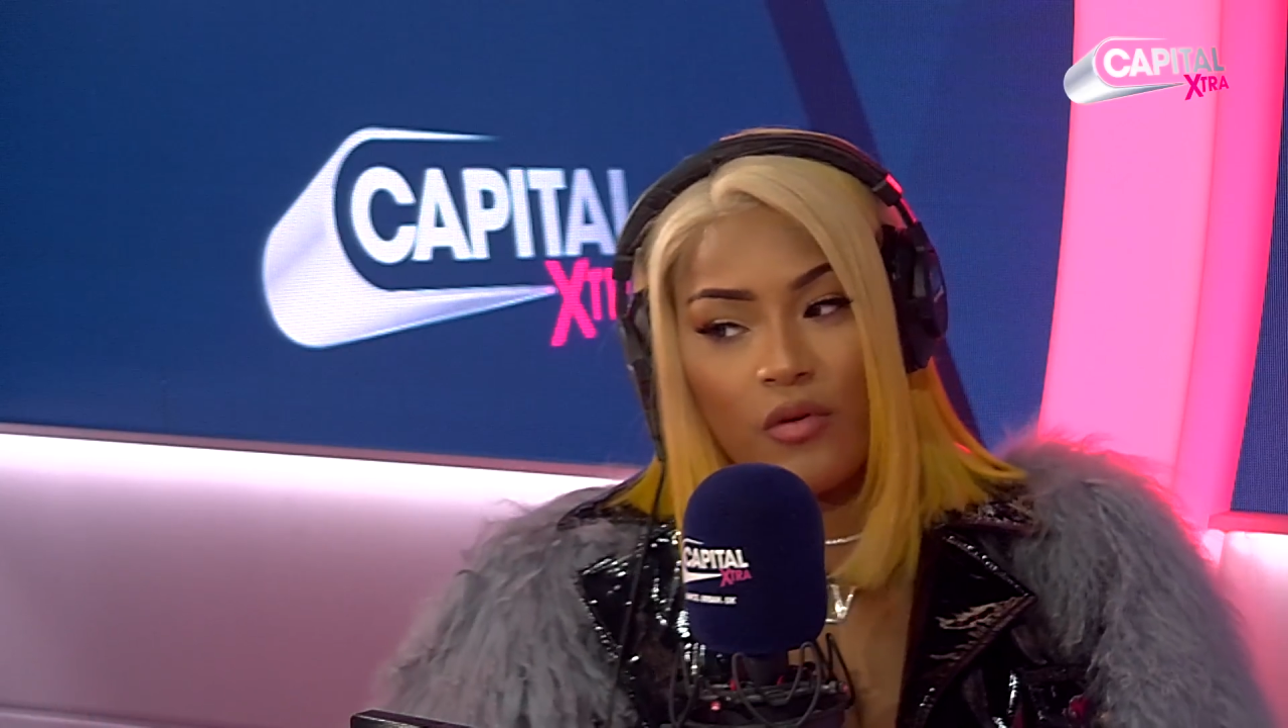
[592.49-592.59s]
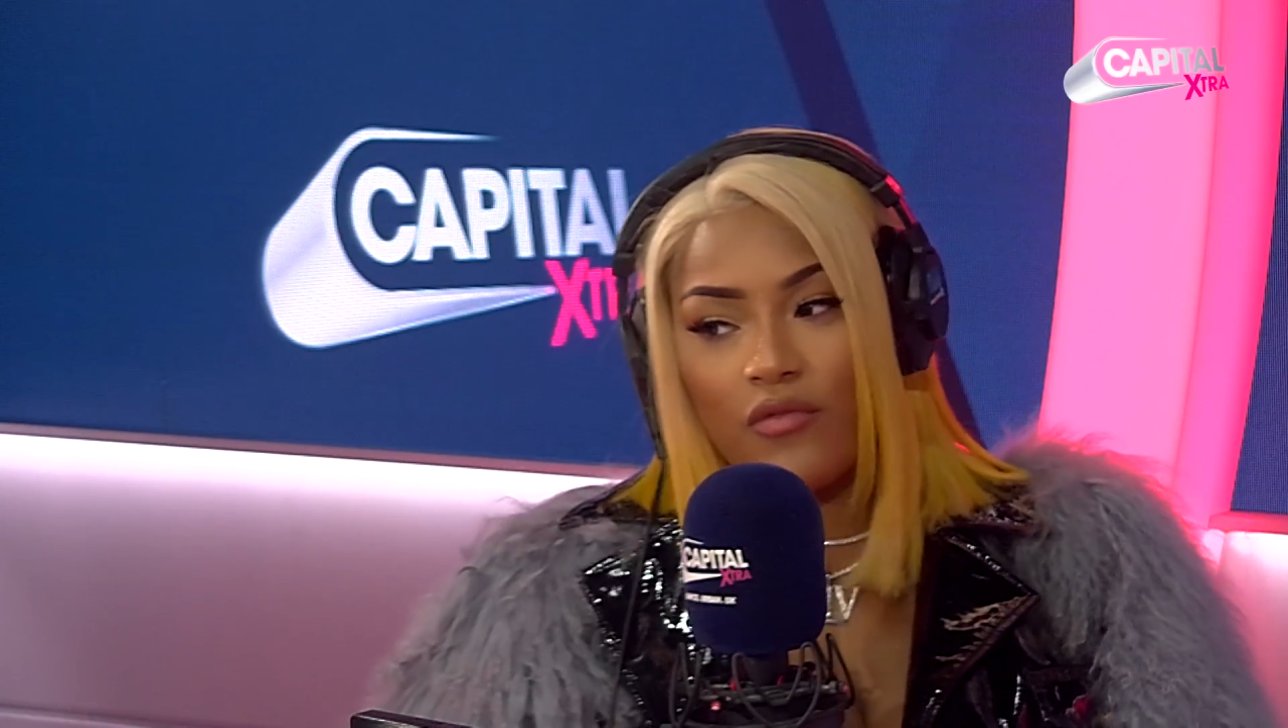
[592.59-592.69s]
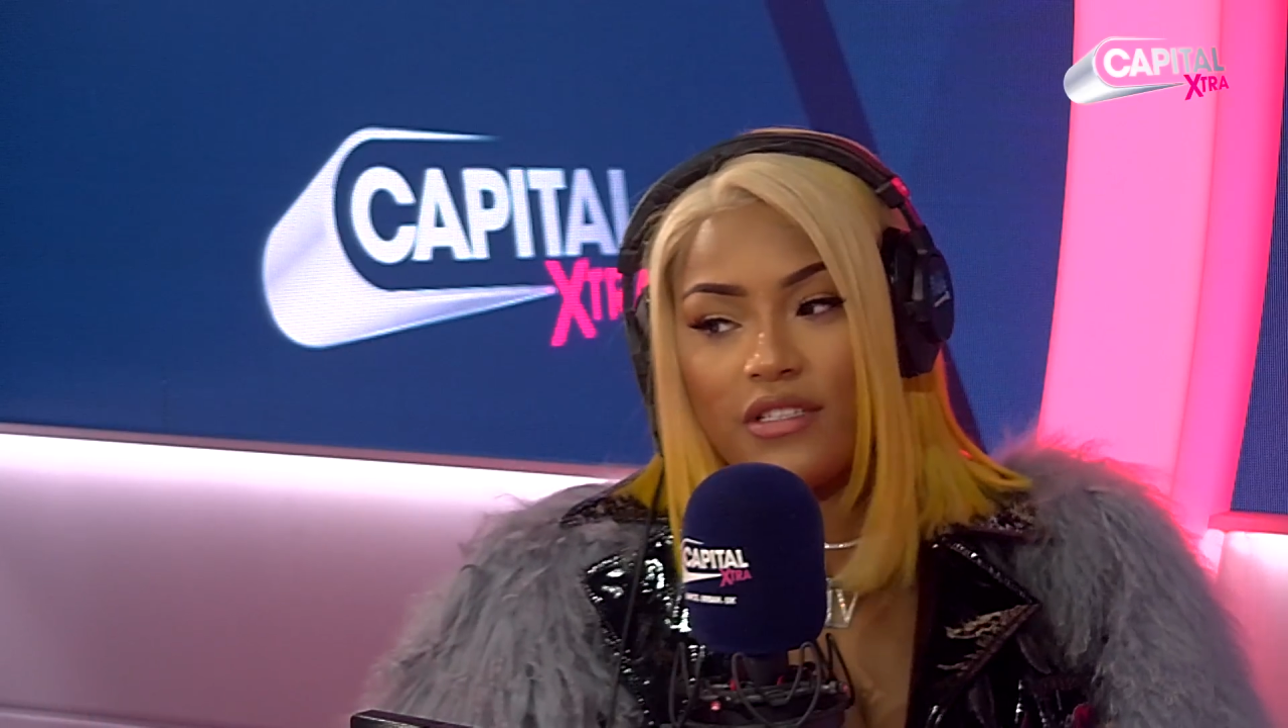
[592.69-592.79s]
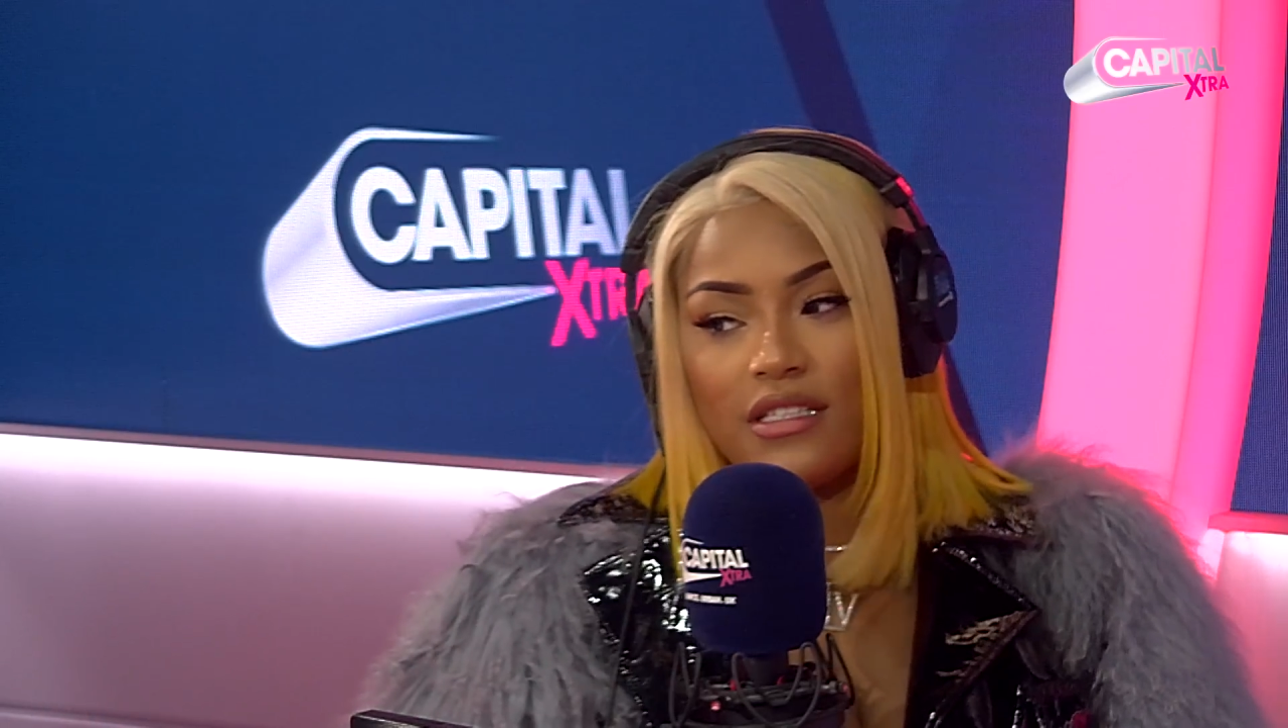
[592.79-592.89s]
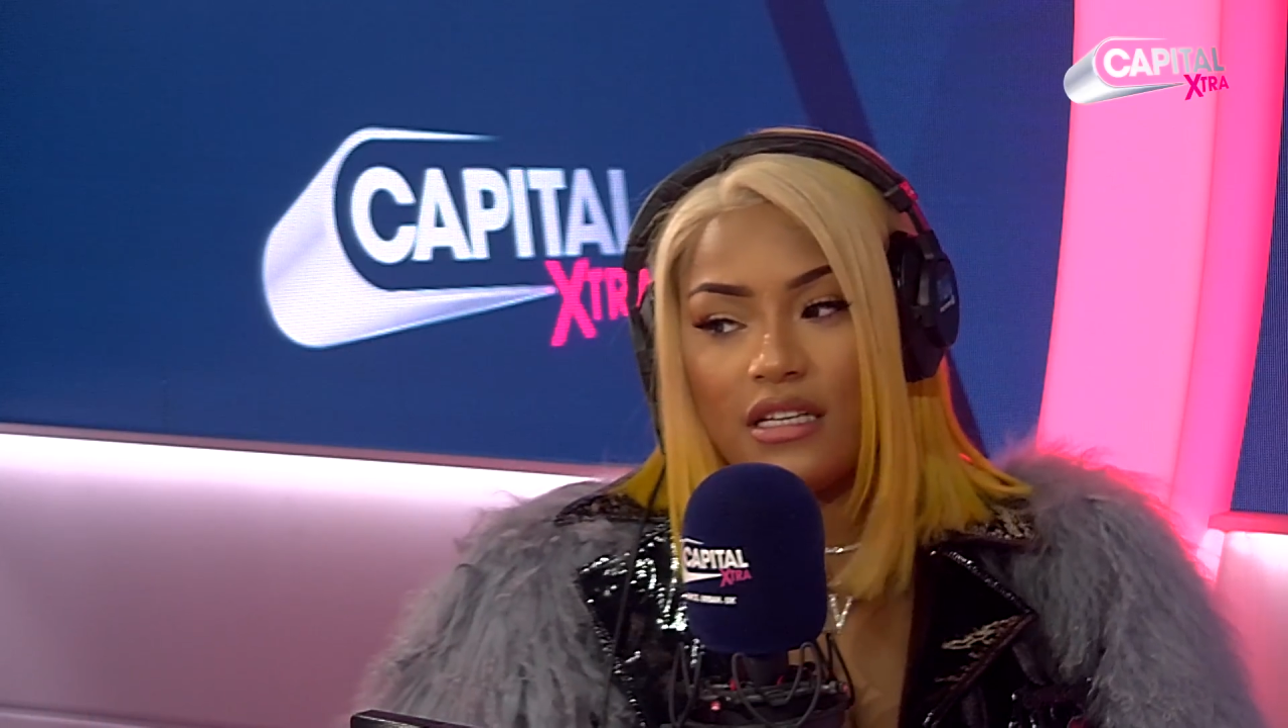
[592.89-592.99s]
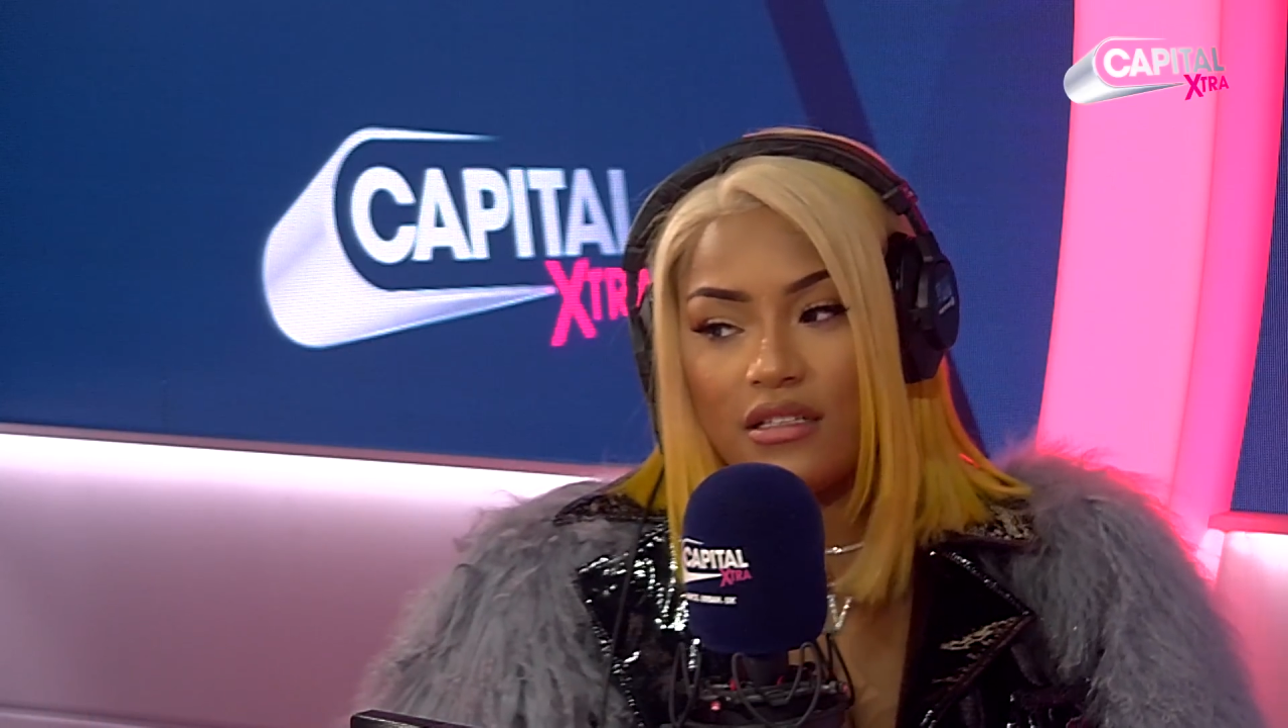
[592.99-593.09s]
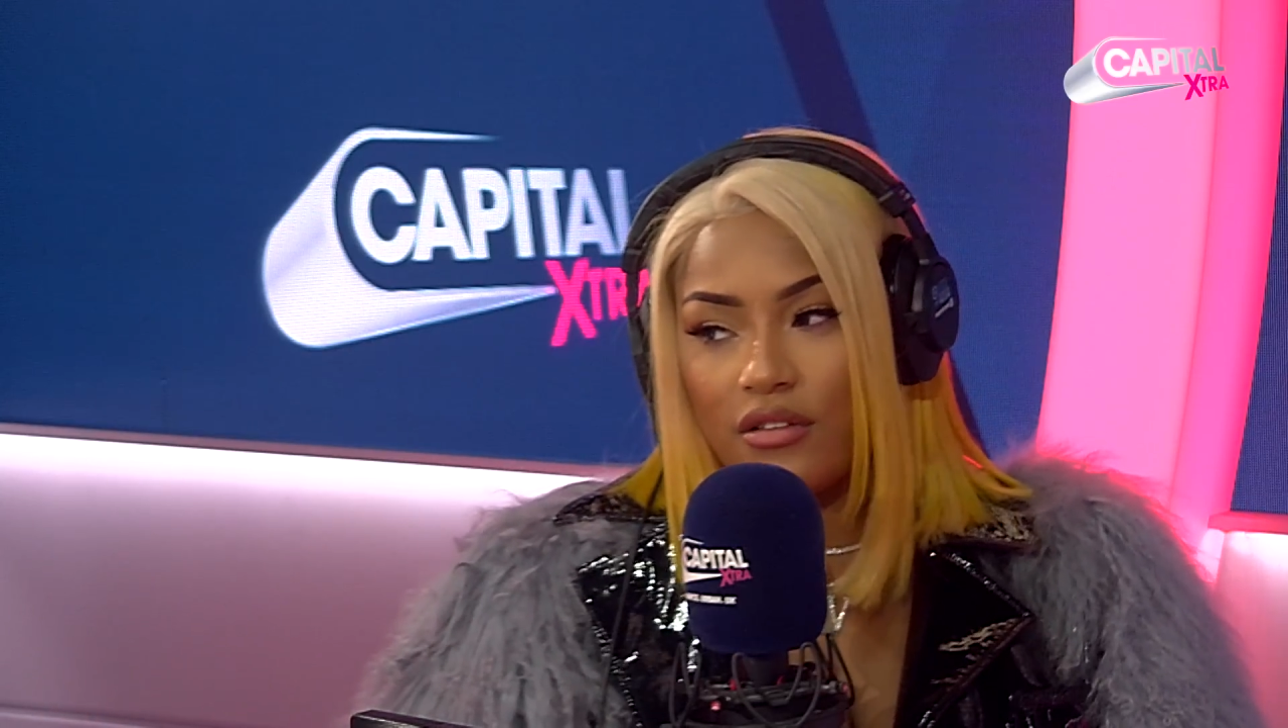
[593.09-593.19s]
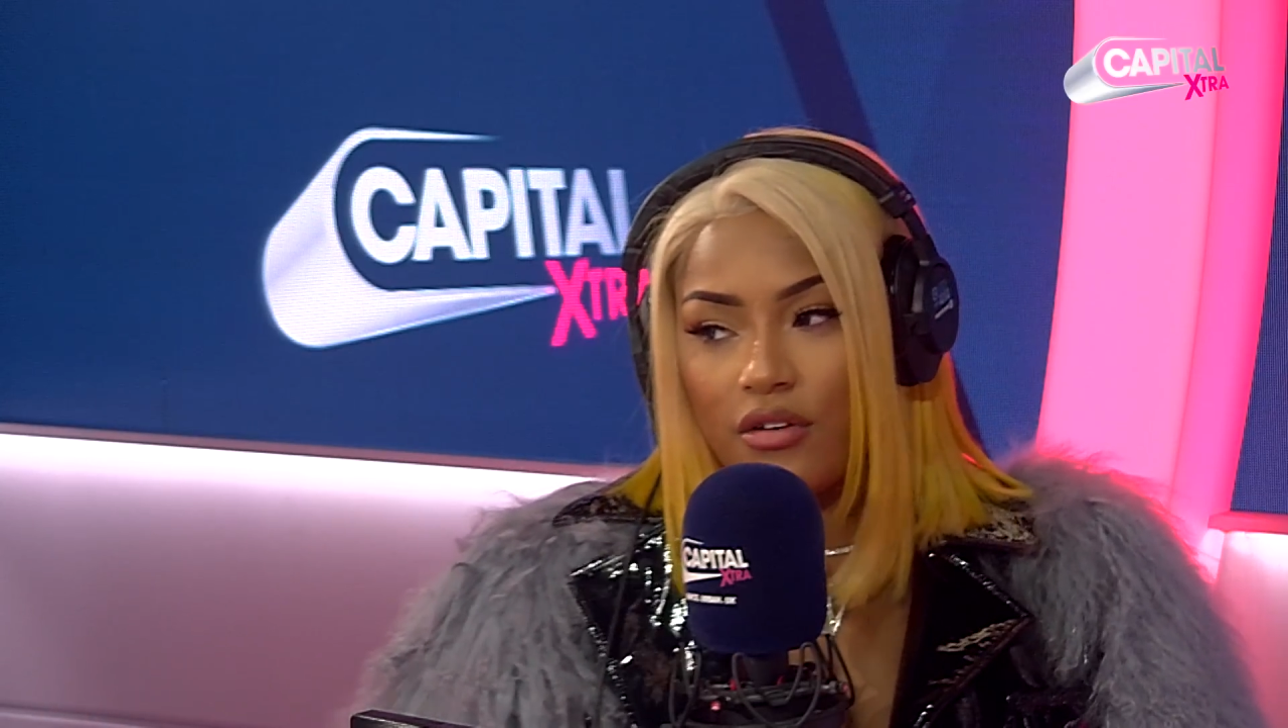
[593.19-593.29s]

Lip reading: overseas,